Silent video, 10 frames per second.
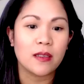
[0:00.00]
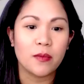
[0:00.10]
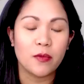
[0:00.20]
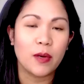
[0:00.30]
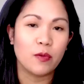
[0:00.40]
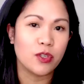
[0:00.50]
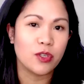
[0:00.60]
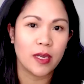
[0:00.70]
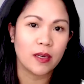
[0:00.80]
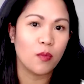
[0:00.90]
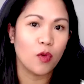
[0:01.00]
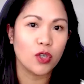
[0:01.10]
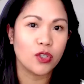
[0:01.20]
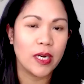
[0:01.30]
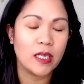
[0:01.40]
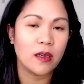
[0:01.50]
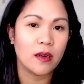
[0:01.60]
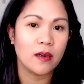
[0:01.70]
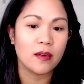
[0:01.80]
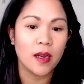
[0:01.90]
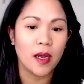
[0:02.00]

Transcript: and was like more trained on,